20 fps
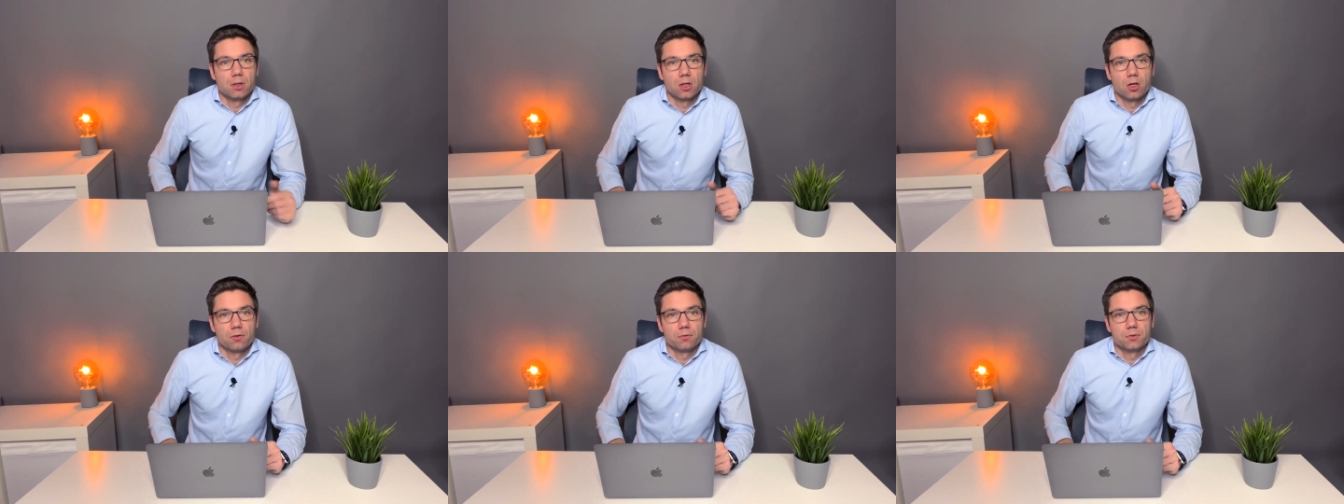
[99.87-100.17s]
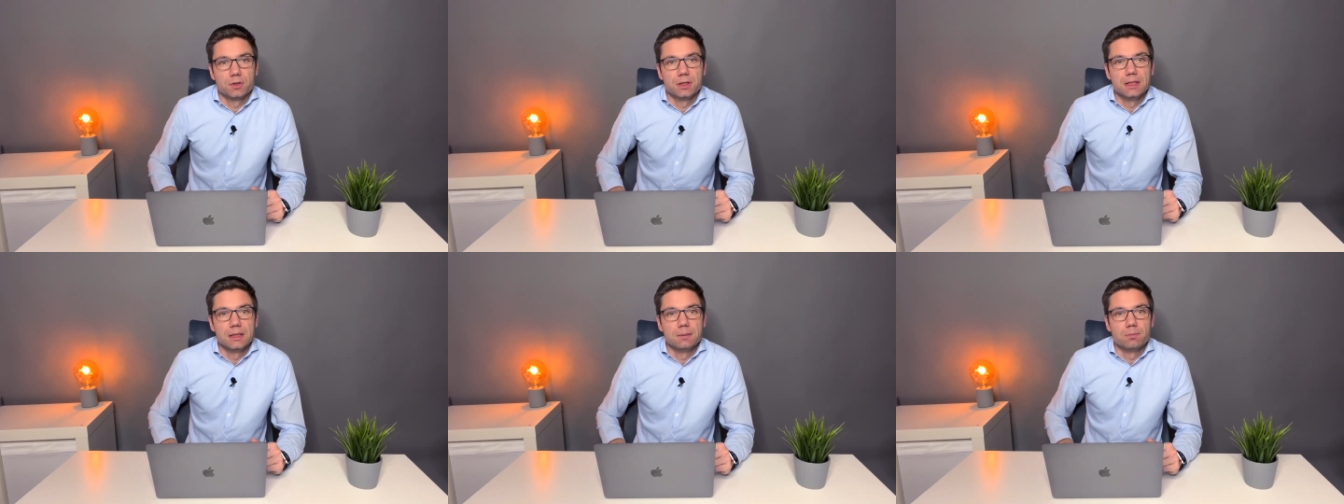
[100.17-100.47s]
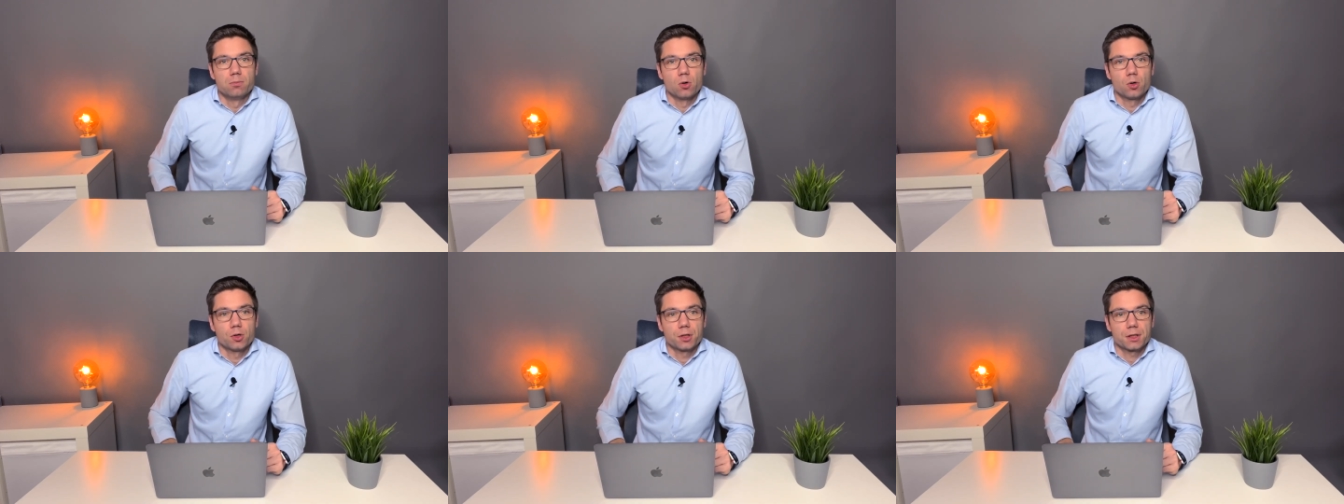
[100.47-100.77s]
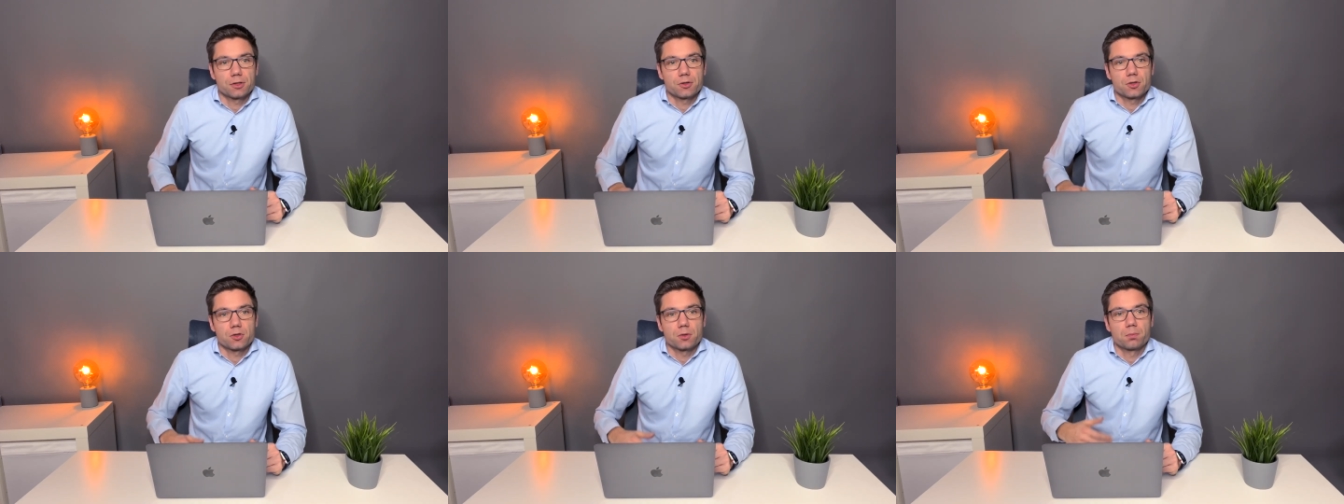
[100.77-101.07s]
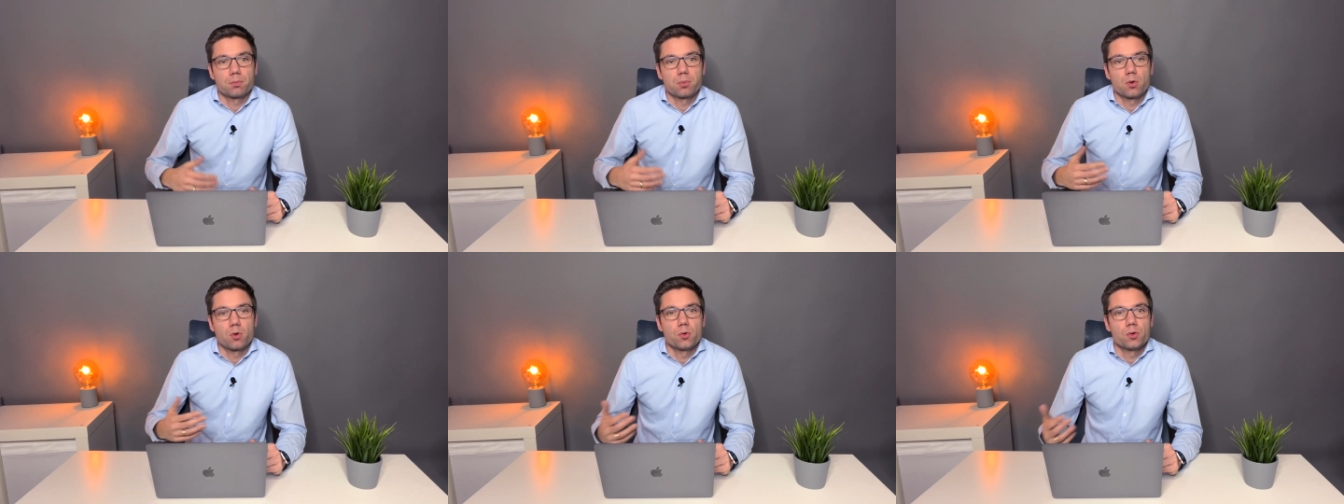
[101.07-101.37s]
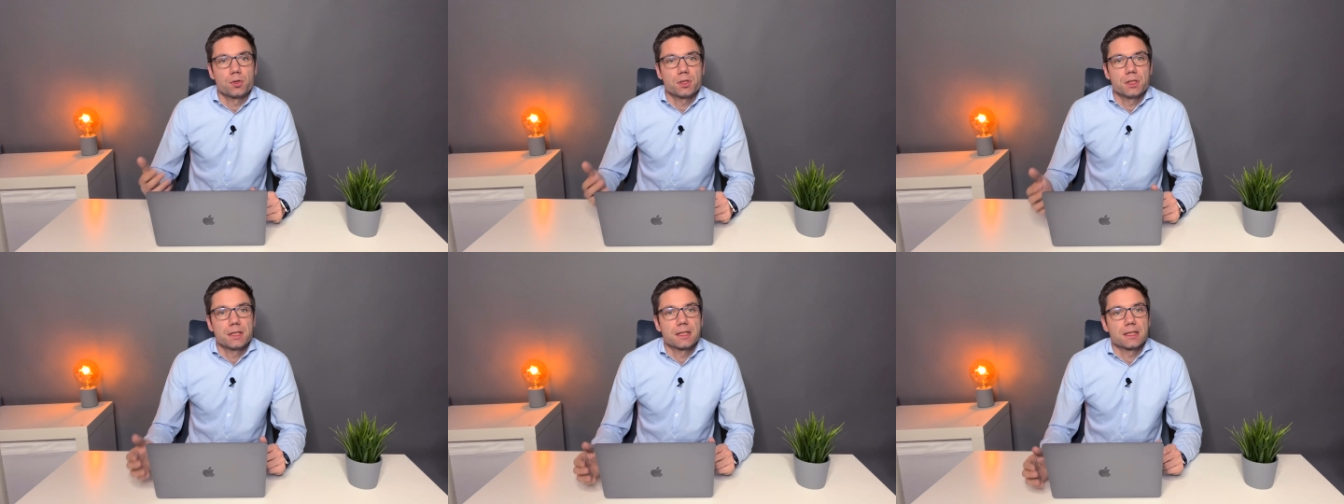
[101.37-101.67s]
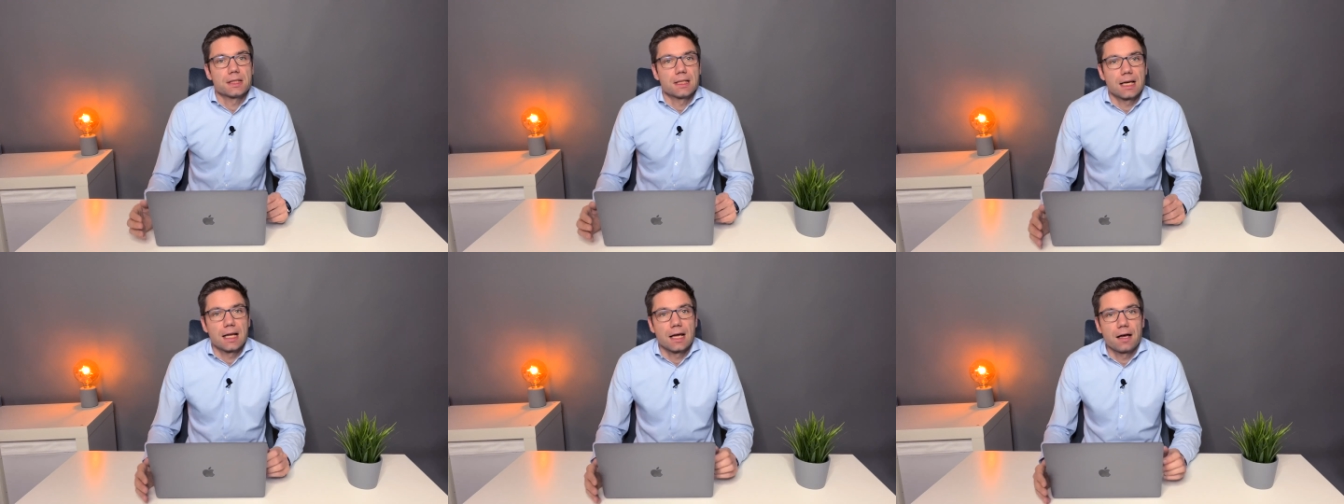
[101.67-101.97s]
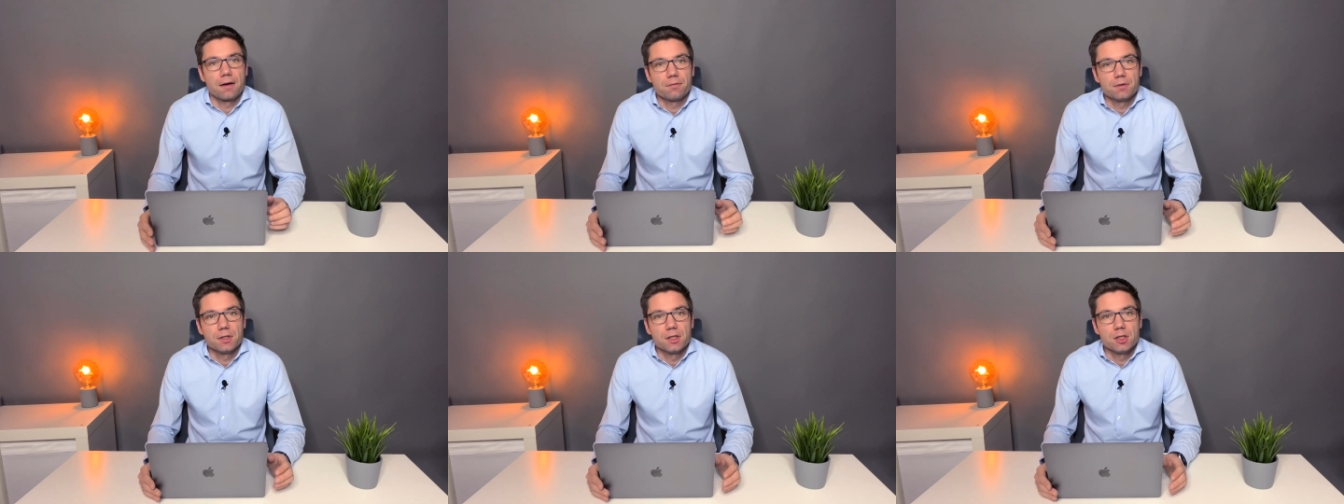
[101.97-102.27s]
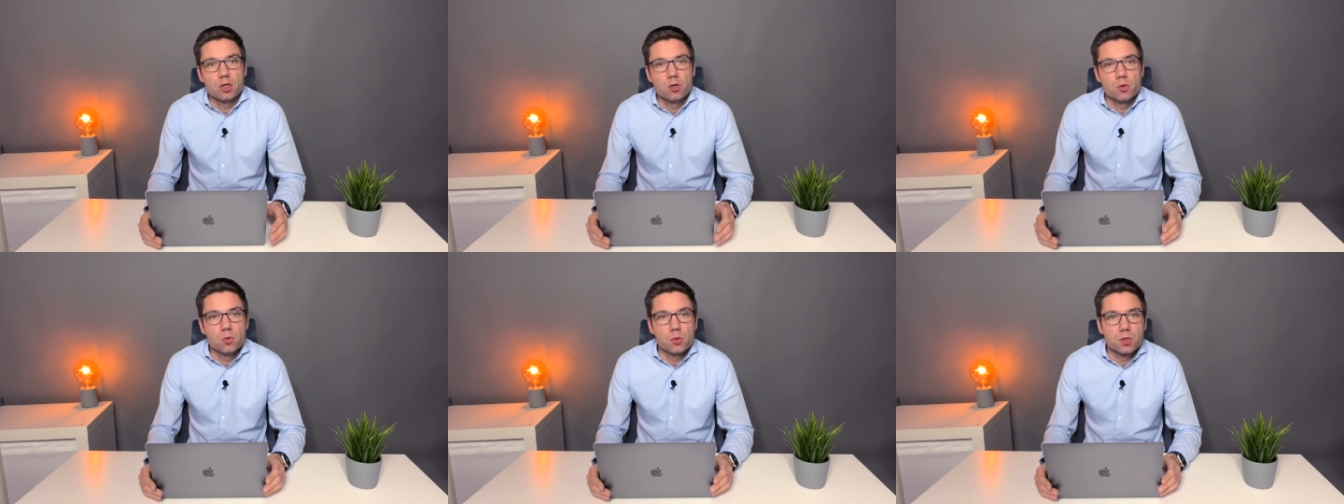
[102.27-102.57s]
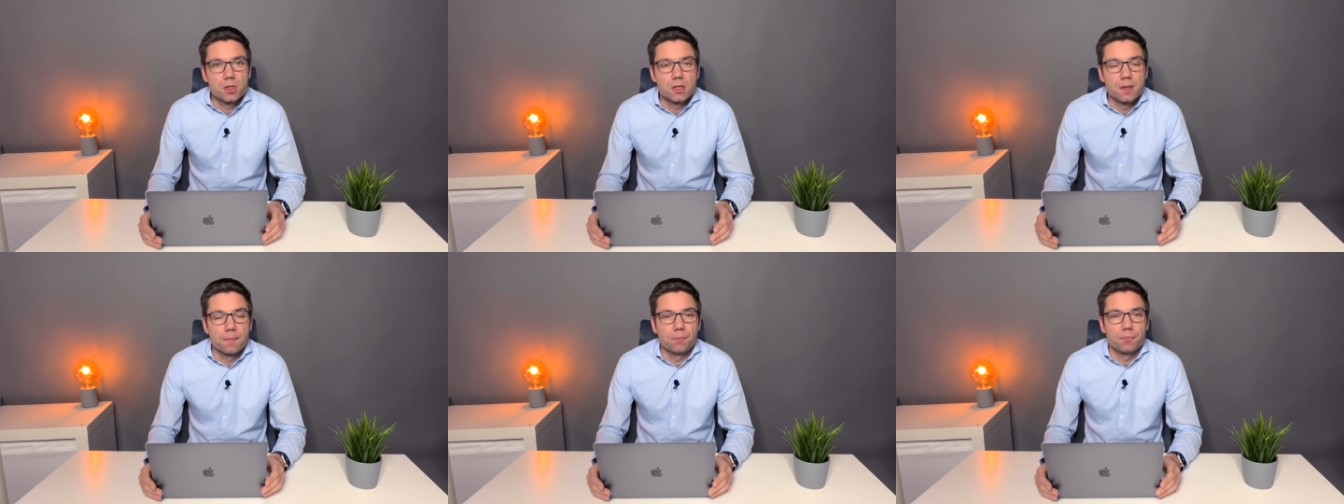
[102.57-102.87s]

of deep workers or persons that have used